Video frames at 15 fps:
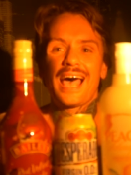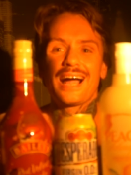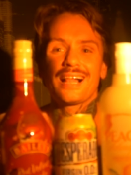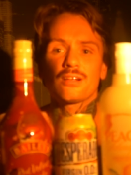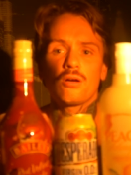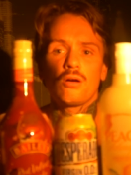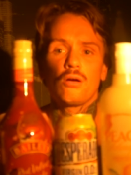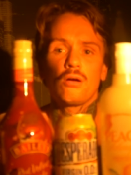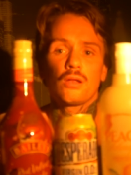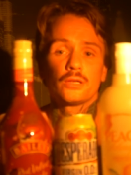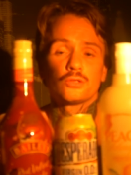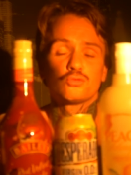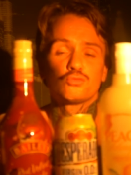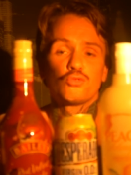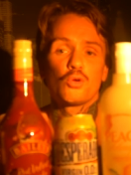Alcohol
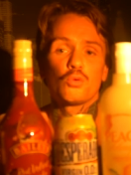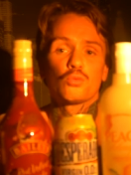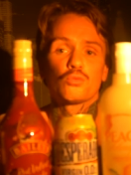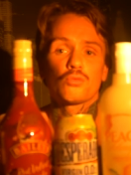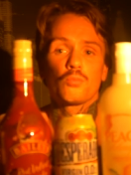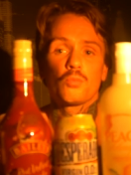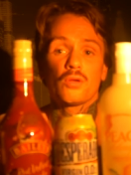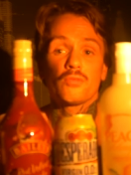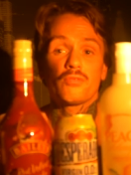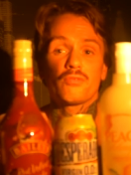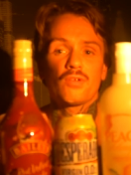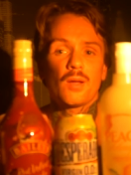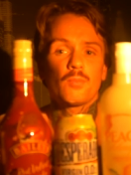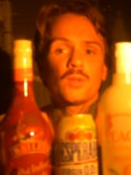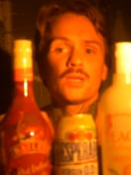has ruined my
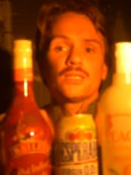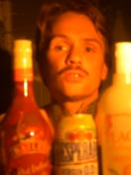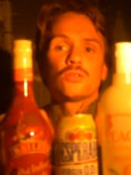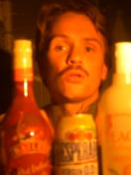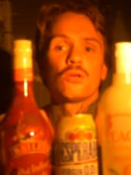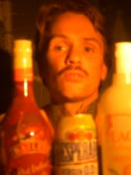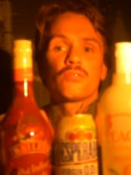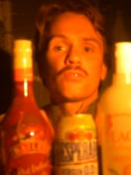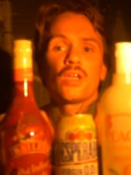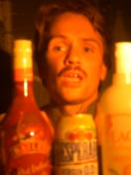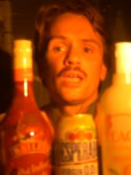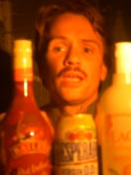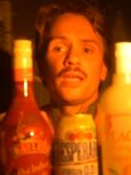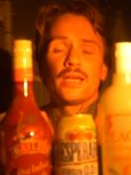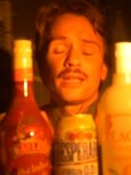family's life.
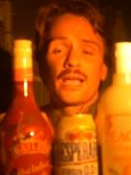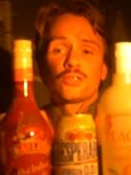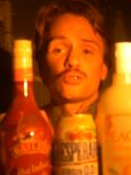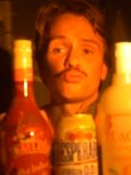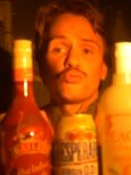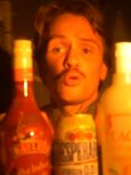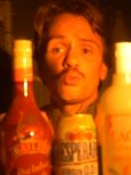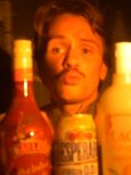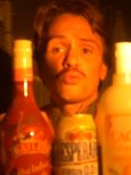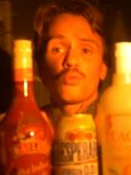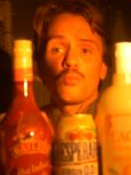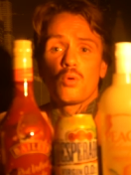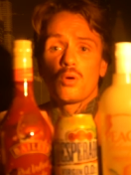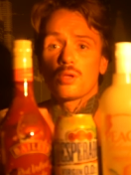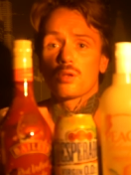It has ruined
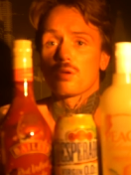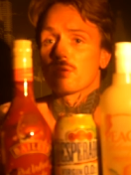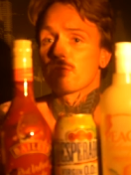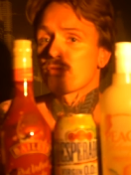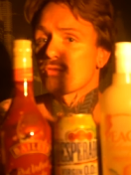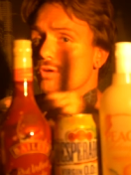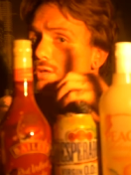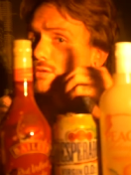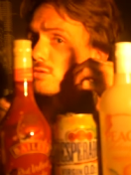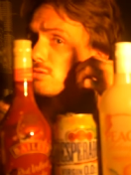my life, right?